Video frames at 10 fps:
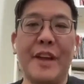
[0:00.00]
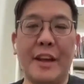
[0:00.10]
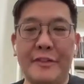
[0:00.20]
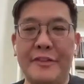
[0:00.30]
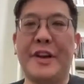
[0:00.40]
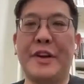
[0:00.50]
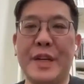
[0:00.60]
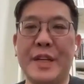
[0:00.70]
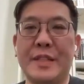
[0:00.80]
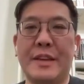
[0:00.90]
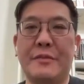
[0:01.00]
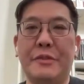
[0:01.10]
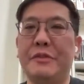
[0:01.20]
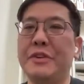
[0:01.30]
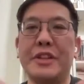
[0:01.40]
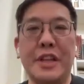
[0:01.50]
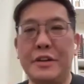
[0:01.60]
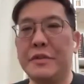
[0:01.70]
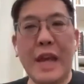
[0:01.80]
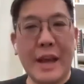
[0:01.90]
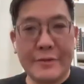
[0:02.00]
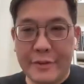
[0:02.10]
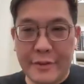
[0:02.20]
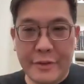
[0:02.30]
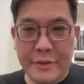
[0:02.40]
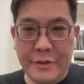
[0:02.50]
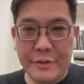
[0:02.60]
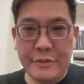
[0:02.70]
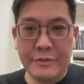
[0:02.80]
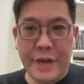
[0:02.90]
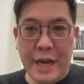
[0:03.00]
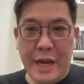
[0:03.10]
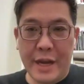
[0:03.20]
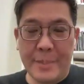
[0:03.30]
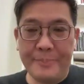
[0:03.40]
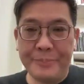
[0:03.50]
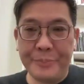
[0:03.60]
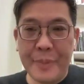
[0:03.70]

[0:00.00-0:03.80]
unfairness that we'll continue to have to um,